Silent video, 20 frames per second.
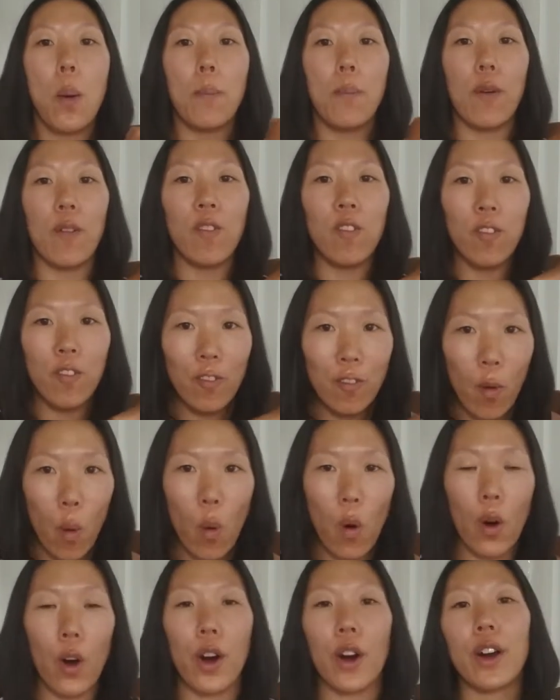
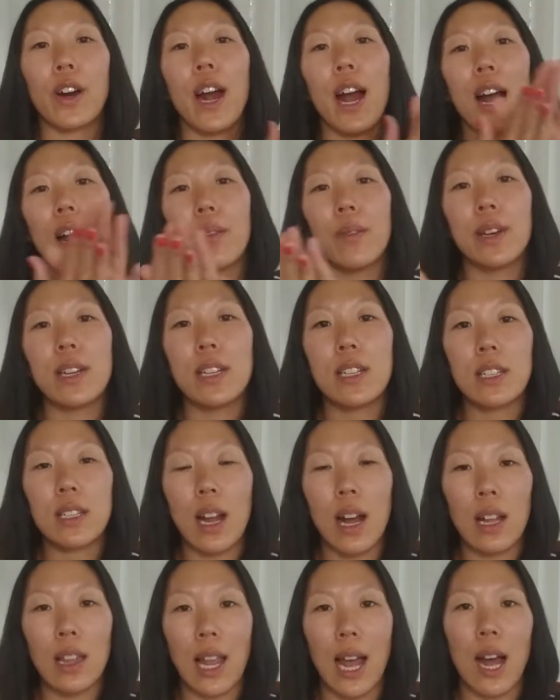before I was
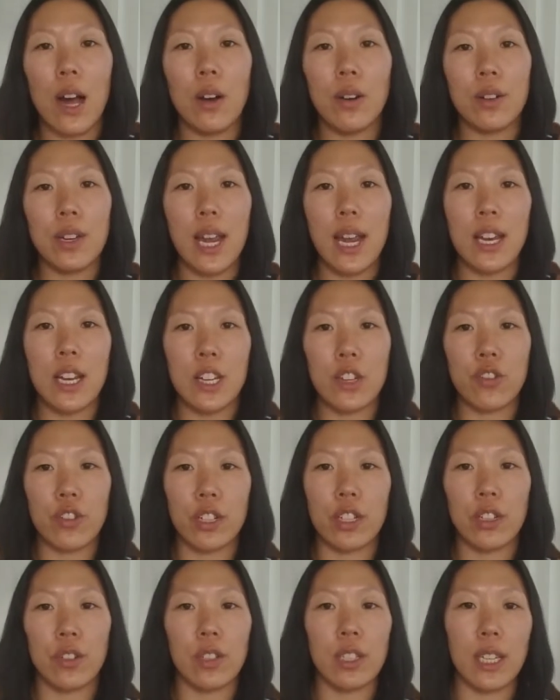allowed and
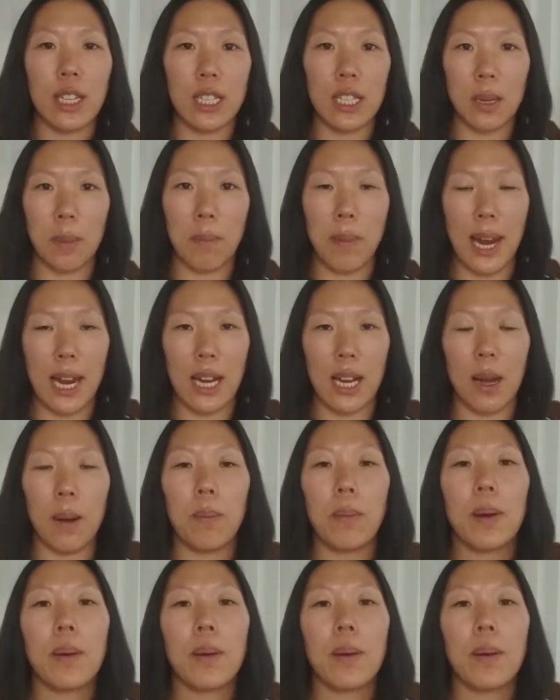introduced into makeup.